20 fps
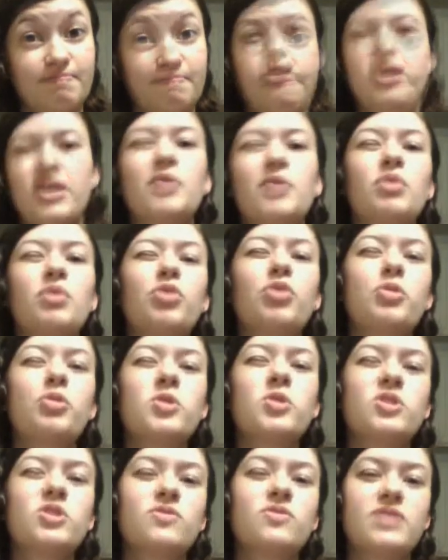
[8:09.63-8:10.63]
There were
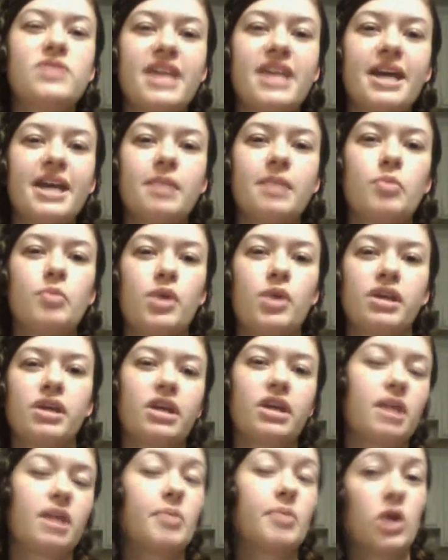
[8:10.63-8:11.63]
rumors of ZE:A
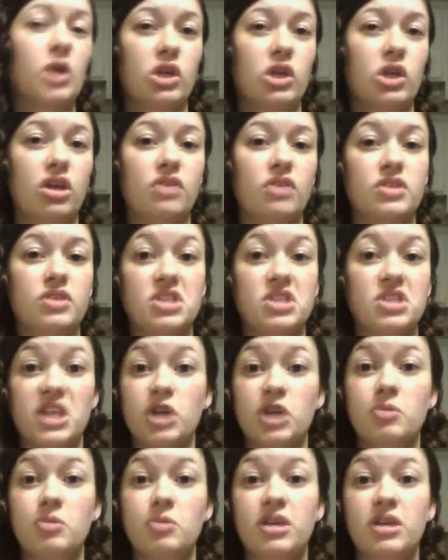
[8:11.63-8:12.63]
breaking up earlier this
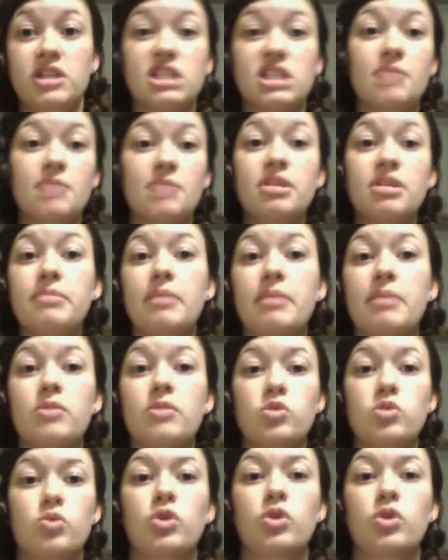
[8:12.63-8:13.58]
year because some of the members were